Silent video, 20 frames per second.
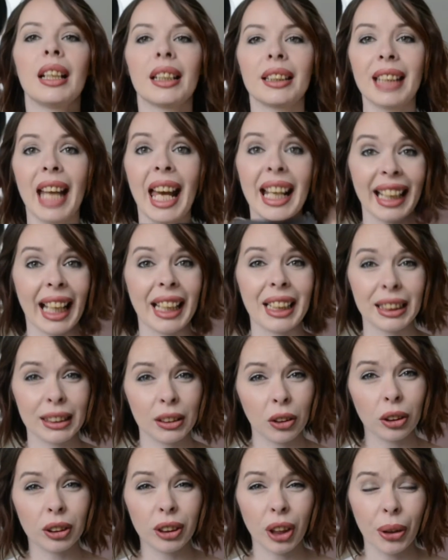neck, and it's
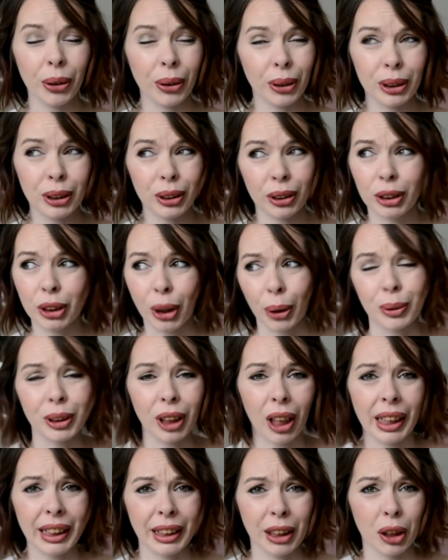not so
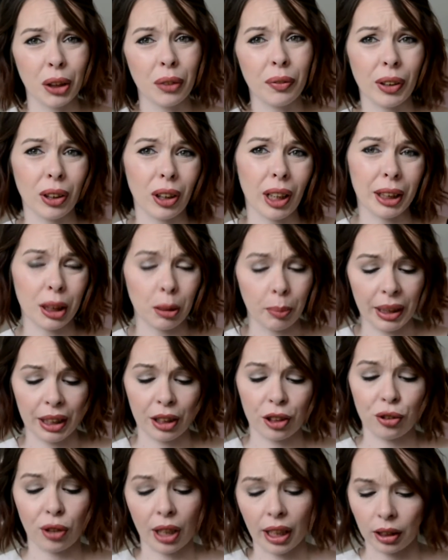tight that you feel like you're
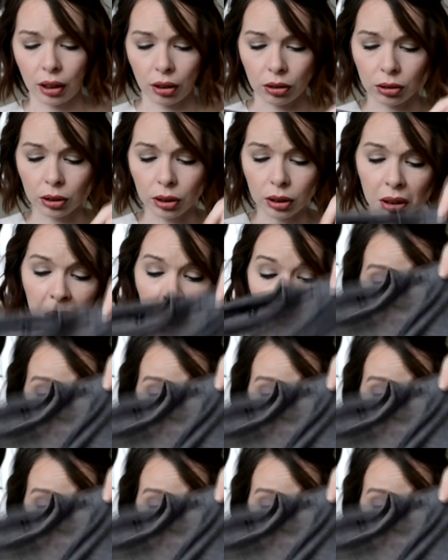being strangled,